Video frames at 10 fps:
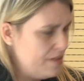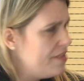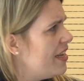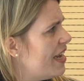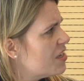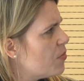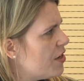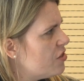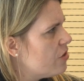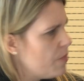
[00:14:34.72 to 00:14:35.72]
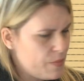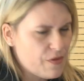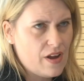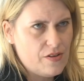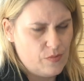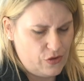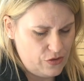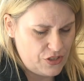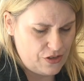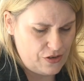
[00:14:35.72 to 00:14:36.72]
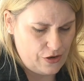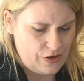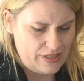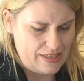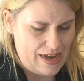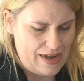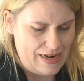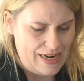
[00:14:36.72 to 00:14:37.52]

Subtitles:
The explanatory memorandum also notes that